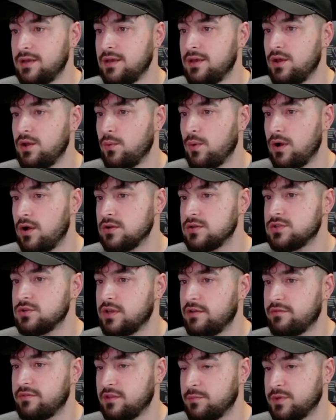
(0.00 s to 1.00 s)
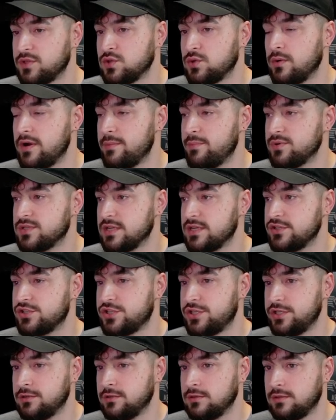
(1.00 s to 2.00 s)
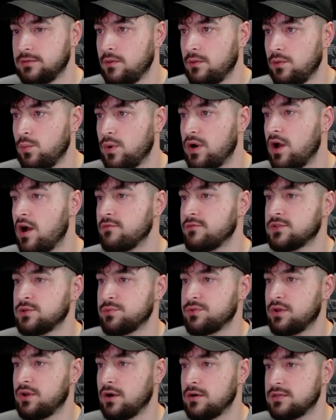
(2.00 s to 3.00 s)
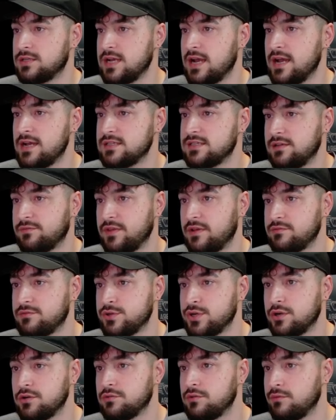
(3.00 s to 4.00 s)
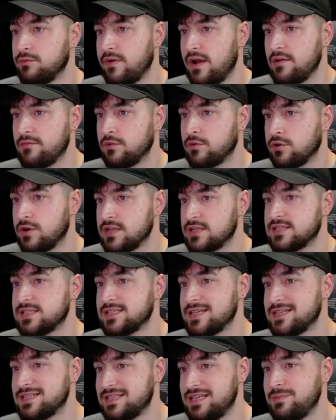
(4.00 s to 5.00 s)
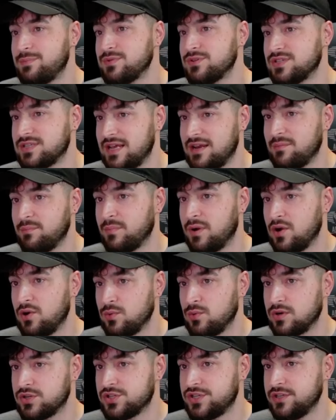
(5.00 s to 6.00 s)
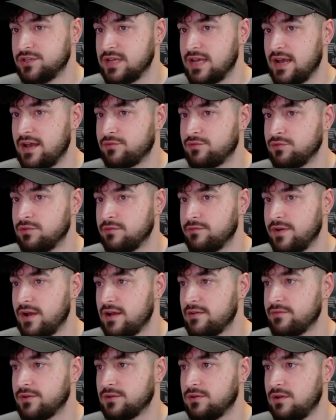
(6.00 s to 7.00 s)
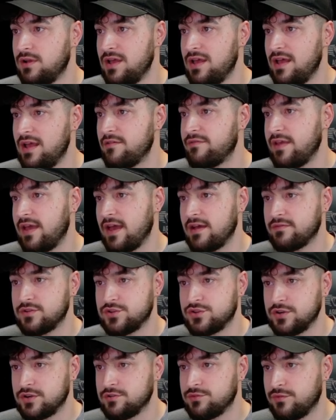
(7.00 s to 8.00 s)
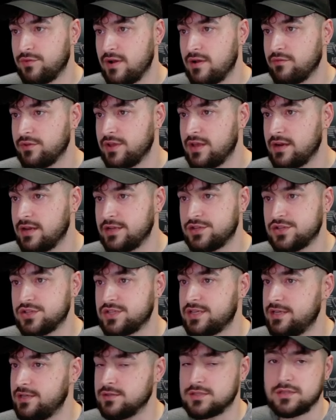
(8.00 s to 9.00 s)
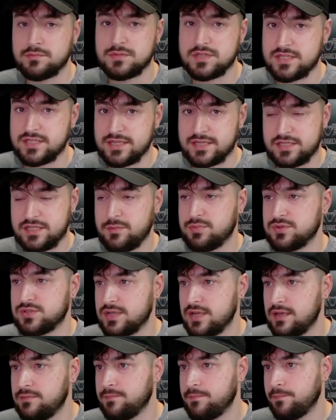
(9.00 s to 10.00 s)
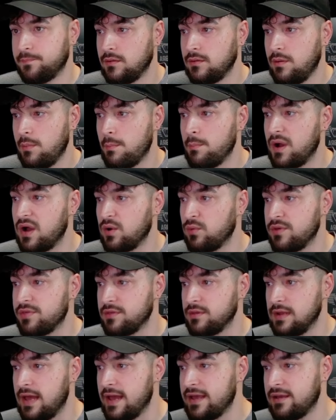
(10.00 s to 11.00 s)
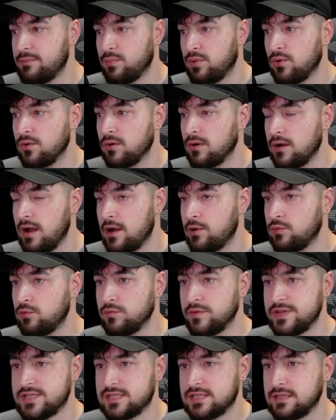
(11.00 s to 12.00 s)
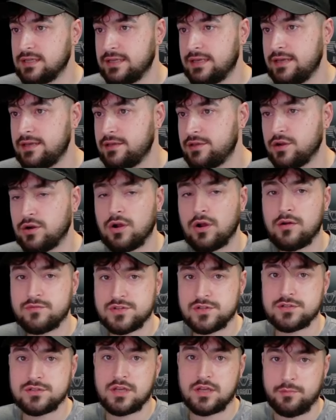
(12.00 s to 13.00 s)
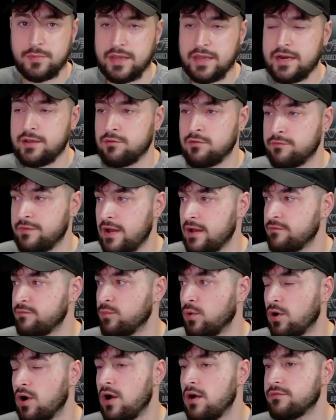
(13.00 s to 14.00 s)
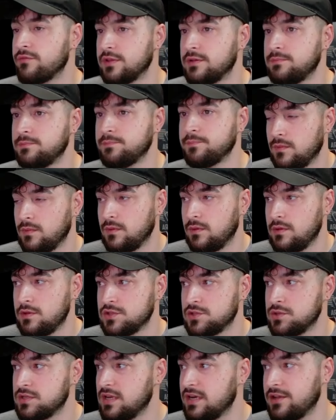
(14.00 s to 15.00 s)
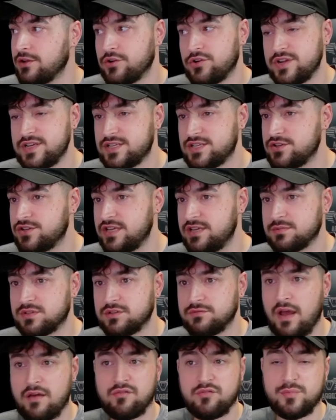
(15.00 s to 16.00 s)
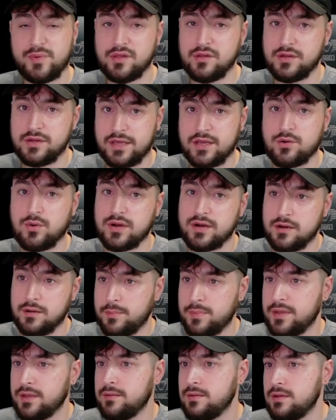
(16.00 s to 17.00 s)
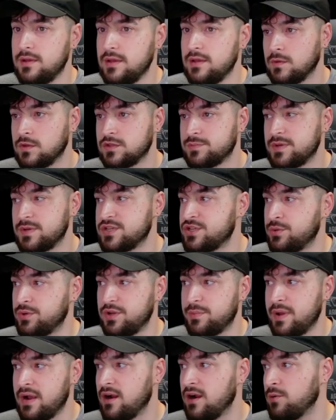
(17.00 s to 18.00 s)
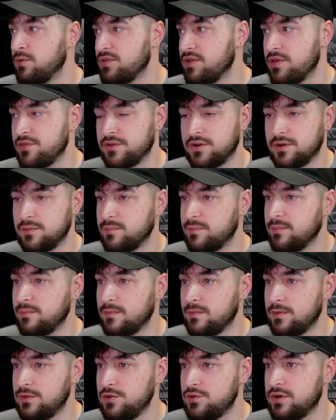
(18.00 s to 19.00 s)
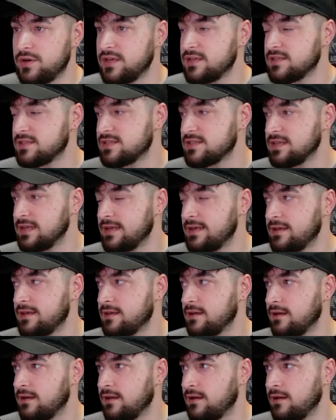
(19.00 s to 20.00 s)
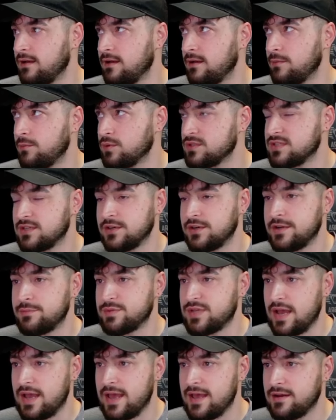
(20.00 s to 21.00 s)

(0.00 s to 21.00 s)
while also giving them a 20% shield. When an officer with Guard dies, if they have triggered Revival, grants 60% Bulwark Shield after Revival. If they haven't triggered Revival yet, it just heals them to 60%. But with Lion Boar out recently, your officer is going to be getting revived more often. So it's going to increase your team's survivability quite a bit, especially when you pair it with other units like, what's her name, Diane,